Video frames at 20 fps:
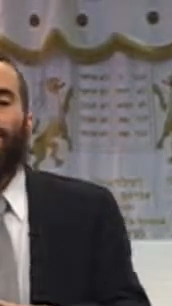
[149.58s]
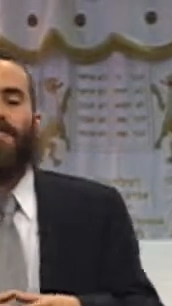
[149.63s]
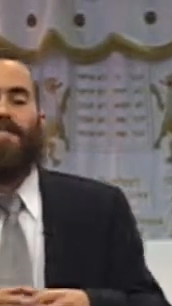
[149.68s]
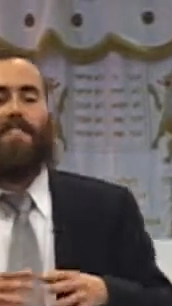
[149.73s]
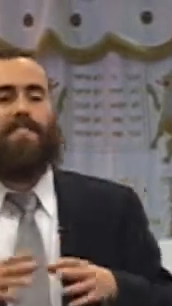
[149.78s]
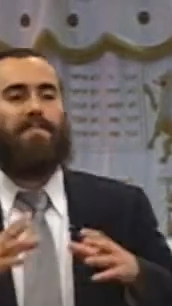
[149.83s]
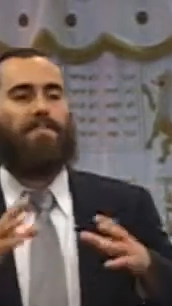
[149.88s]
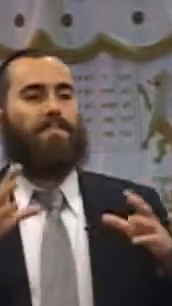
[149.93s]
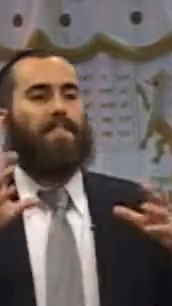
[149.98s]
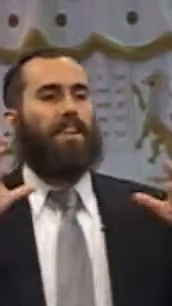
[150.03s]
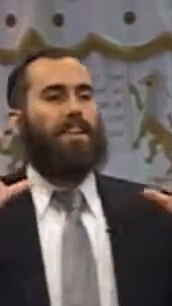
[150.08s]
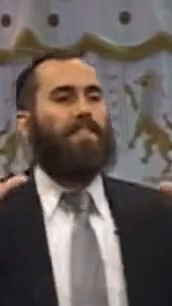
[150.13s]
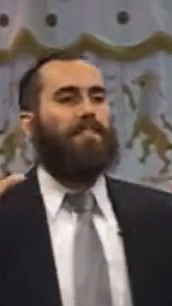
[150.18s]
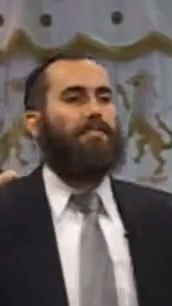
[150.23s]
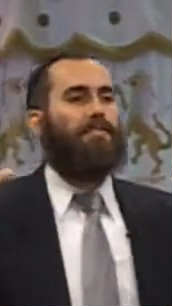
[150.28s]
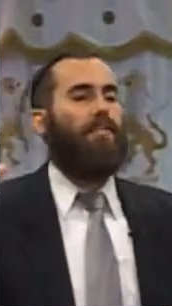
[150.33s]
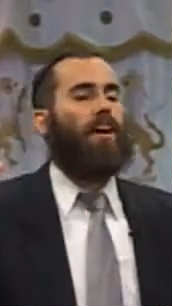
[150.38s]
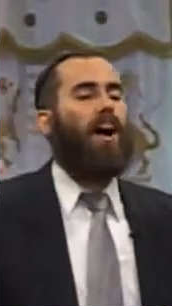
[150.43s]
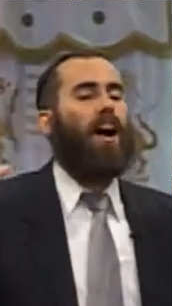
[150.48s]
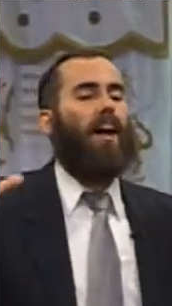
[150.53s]
the
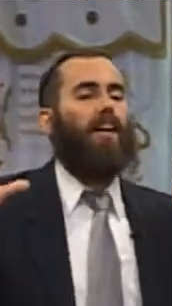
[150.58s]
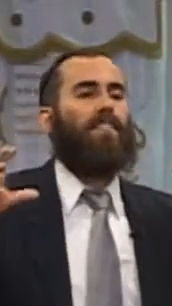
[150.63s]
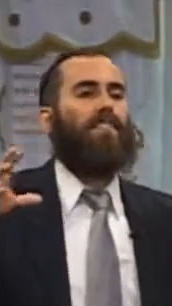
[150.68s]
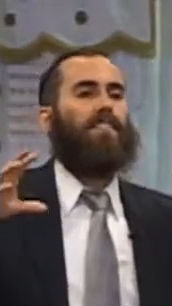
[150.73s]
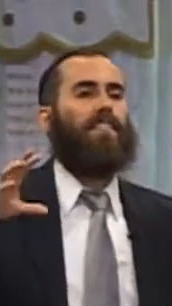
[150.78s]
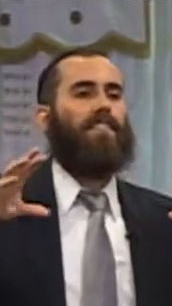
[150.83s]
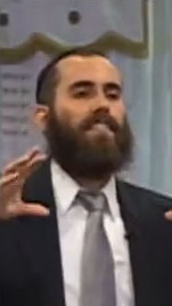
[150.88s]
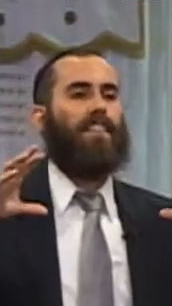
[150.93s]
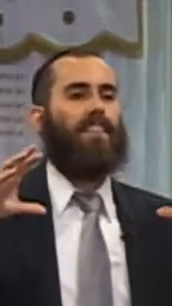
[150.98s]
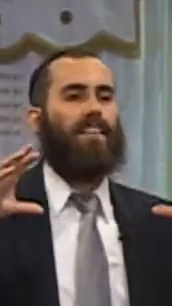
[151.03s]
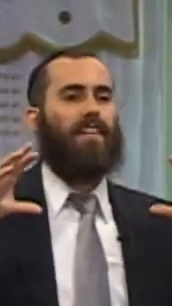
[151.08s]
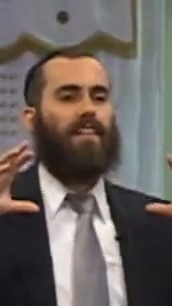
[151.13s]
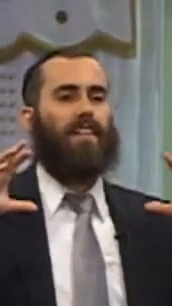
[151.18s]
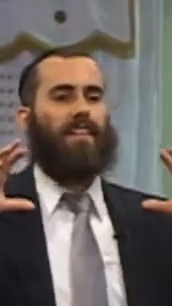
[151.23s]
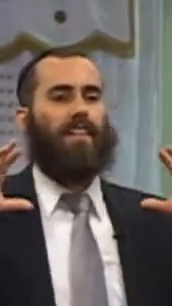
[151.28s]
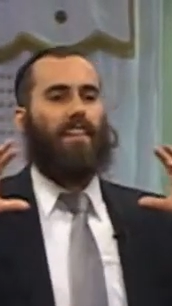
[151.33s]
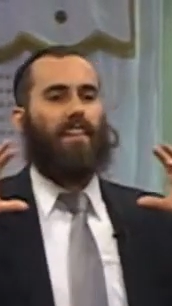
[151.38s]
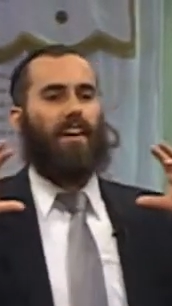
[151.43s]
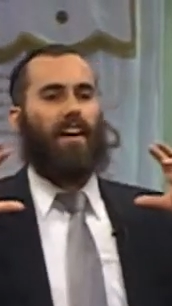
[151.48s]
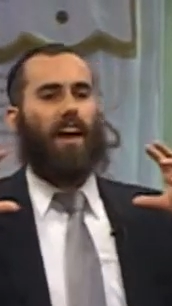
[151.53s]
thought
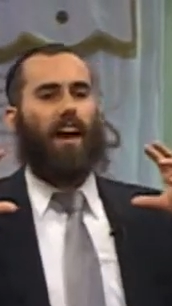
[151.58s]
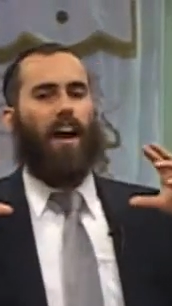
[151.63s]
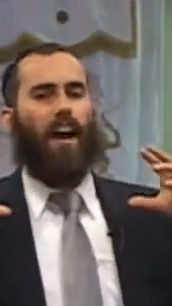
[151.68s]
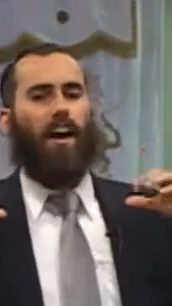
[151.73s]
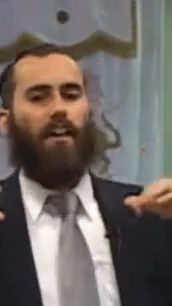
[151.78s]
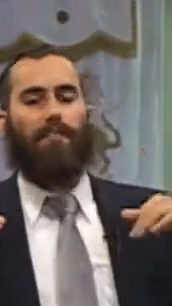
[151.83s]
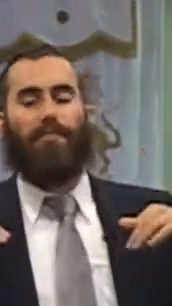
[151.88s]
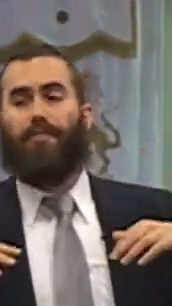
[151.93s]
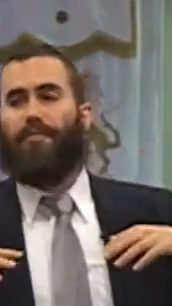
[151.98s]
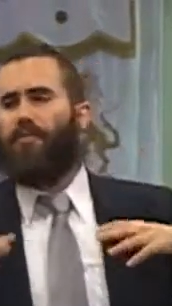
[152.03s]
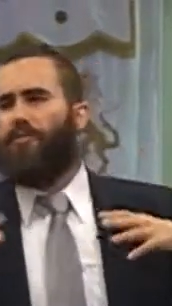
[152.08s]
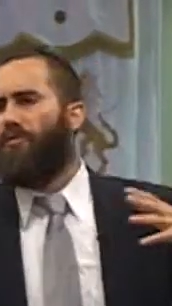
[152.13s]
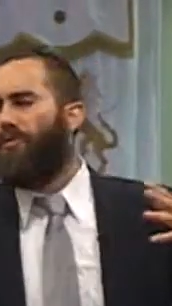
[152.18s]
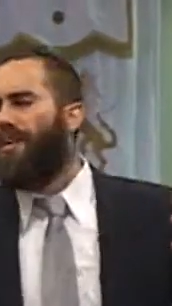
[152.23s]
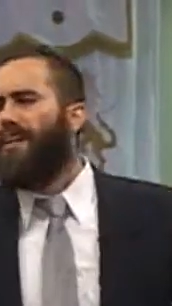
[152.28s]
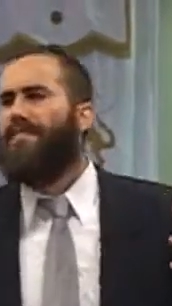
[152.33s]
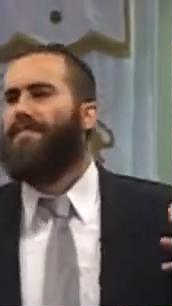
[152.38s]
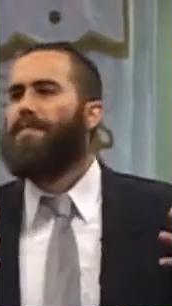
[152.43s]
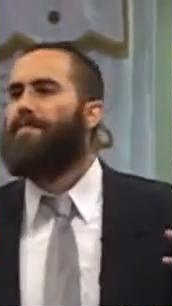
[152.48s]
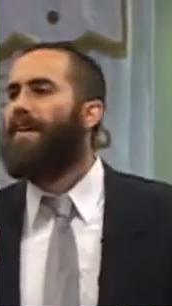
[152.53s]
of
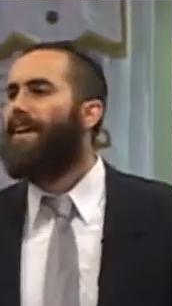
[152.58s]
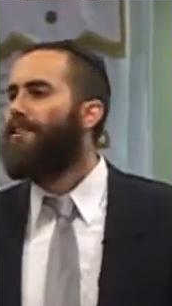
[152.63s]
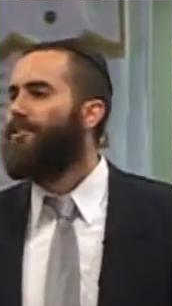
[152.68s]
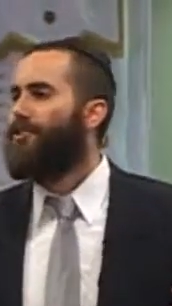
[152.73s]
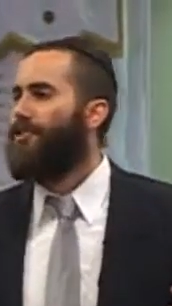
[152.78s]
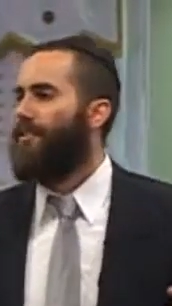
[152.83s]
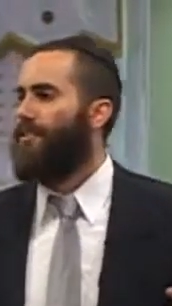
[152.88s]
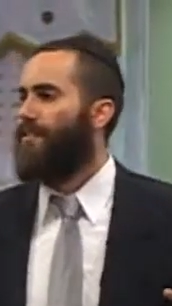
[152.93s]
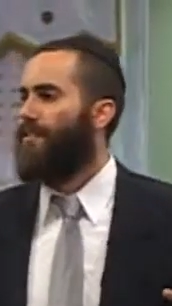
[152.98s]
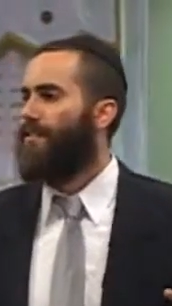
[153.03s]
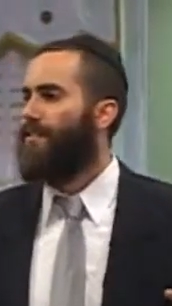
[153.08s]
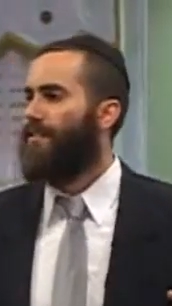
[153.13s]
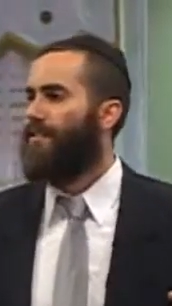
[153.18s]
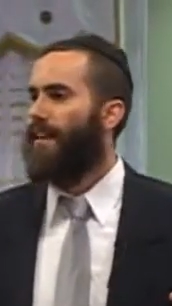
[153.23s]
three dimensions,